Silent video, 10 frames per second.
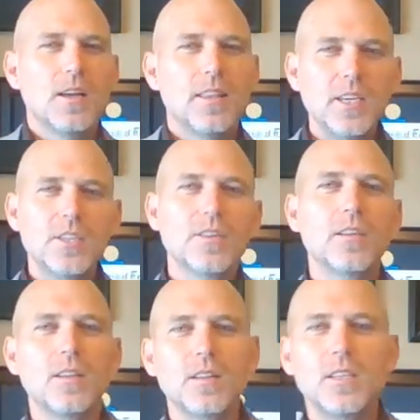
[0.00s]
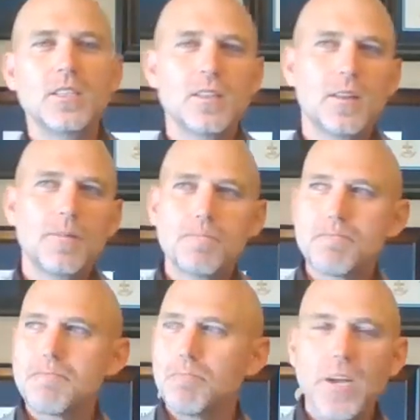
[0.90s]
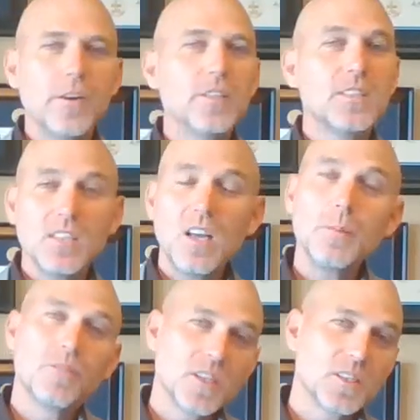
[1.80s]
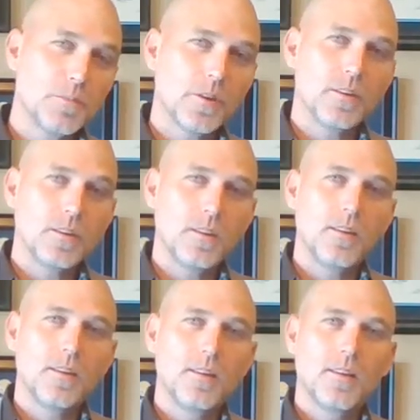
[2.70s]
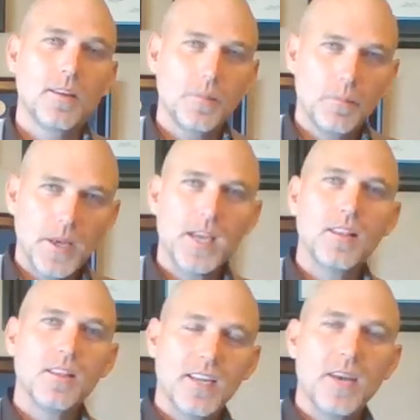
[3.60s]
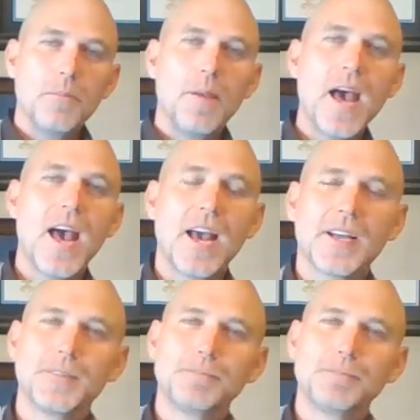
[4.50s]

they should at least bear some of this burden in paying the debt back.